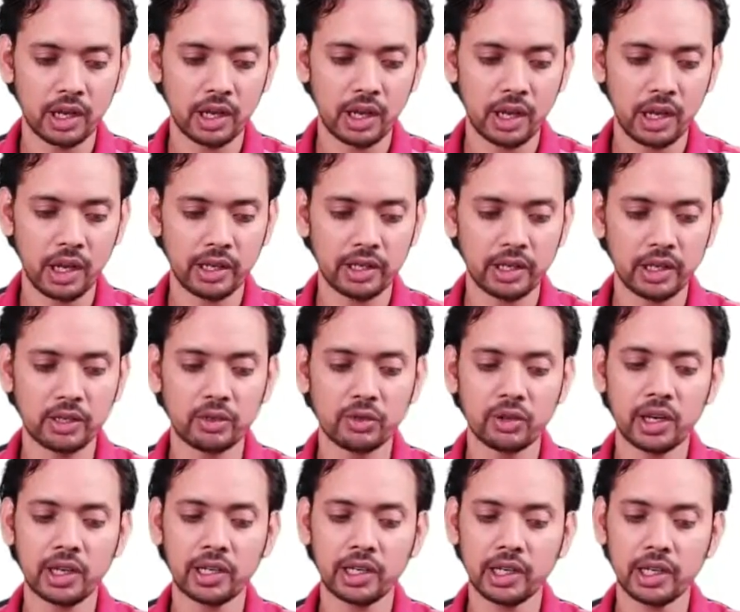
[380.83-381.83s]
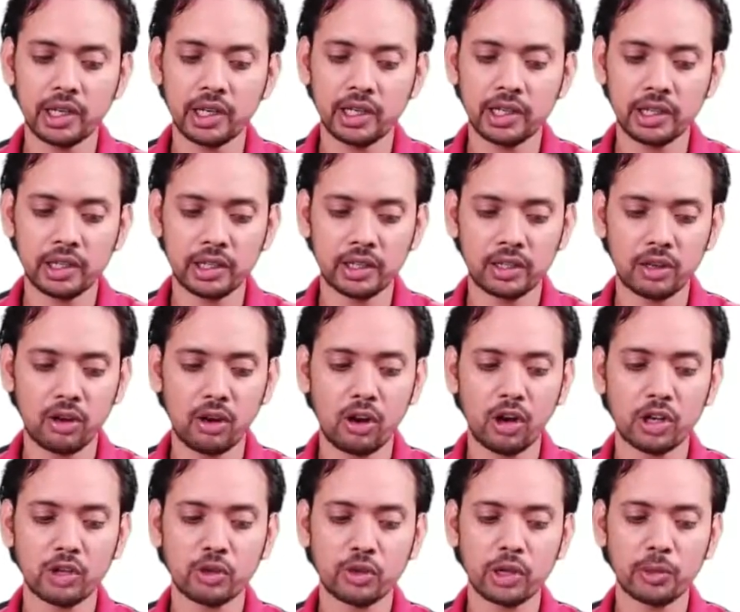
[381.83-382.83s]
and then you can delete it
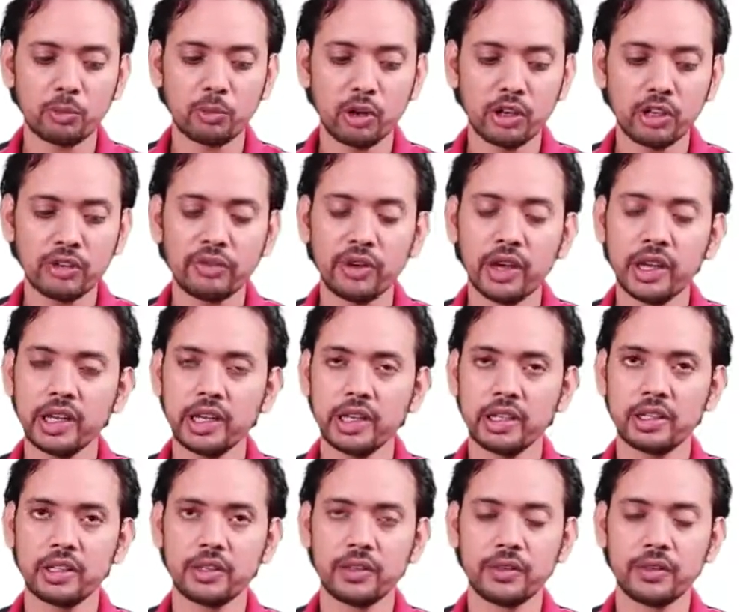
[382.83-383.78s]
or you can modify it.